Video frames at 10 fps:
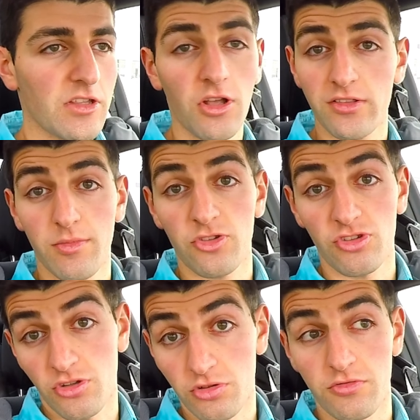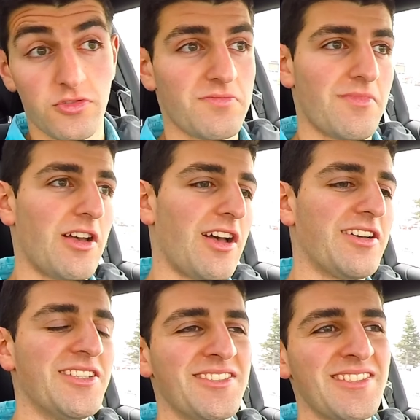Not to mention you lose.
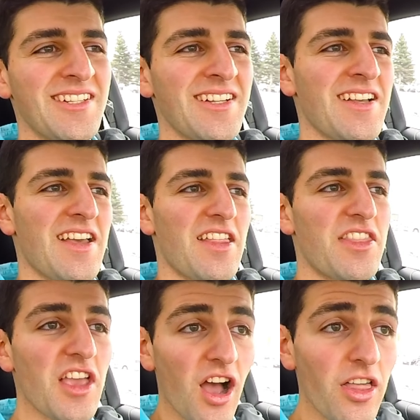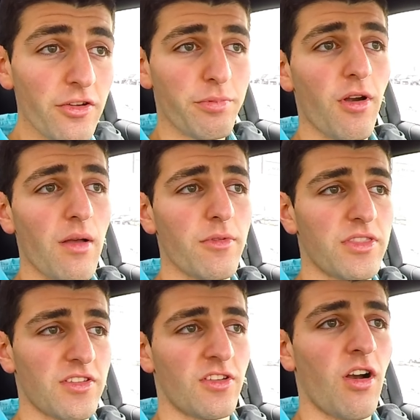The other problem
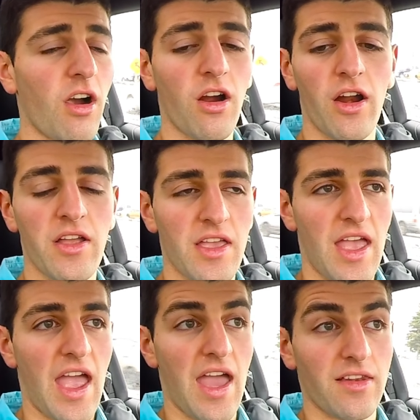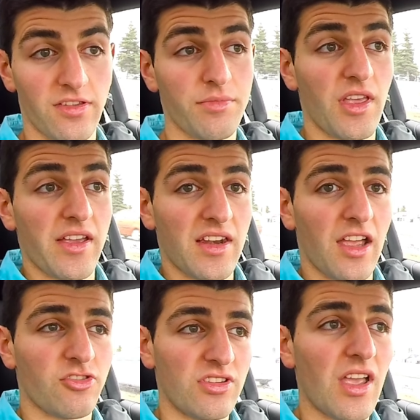with this car, and something I can
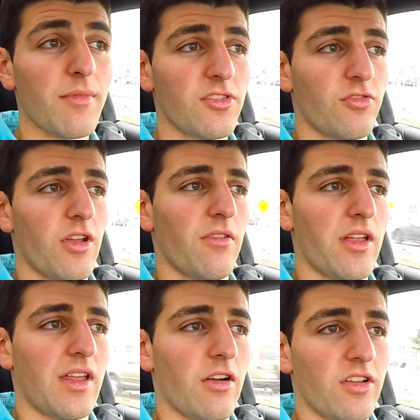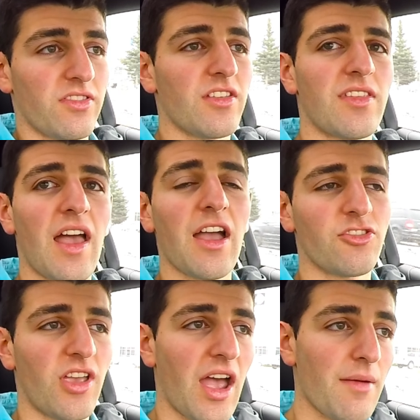actually demonstrate right now, because this
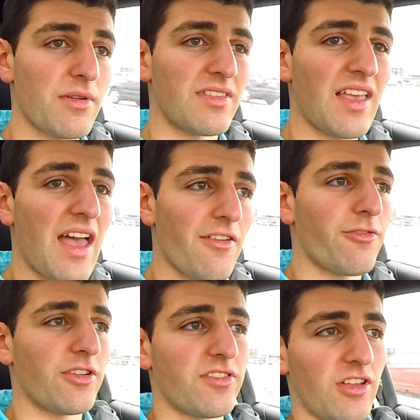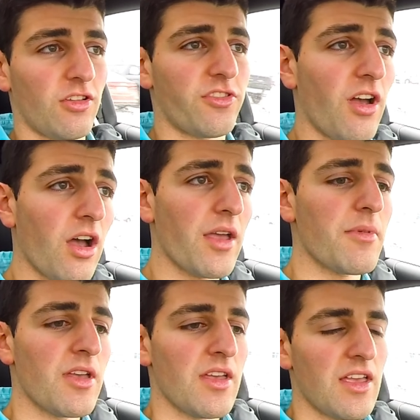actually happens every single
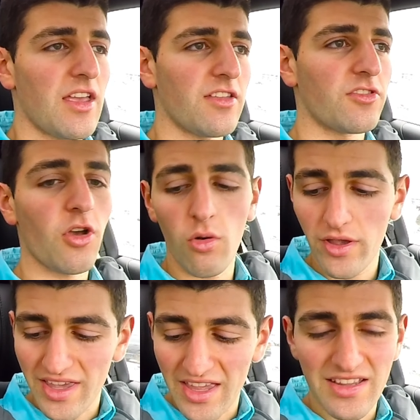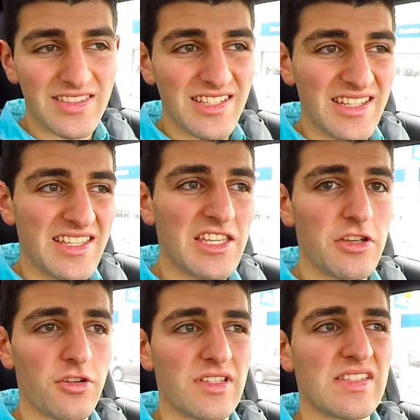time, is going into
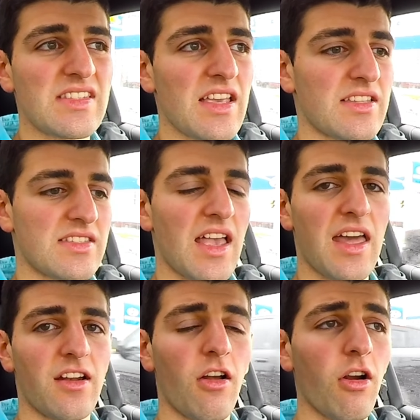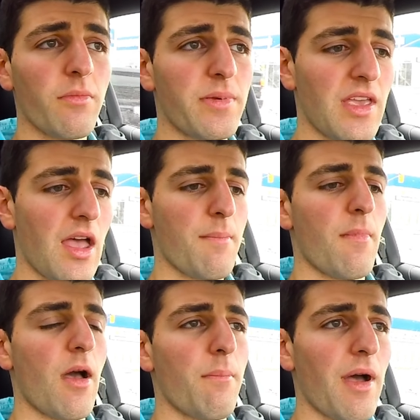gear 6 at an
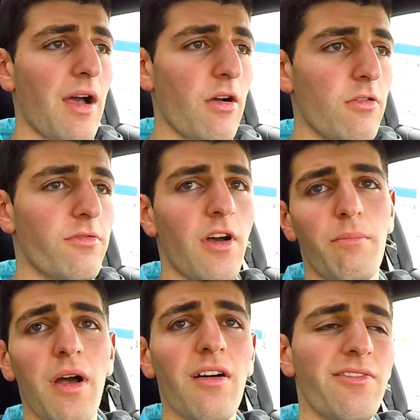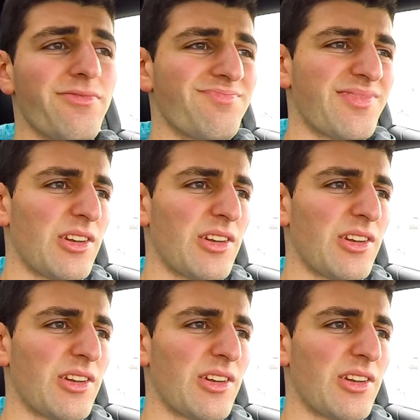RPM above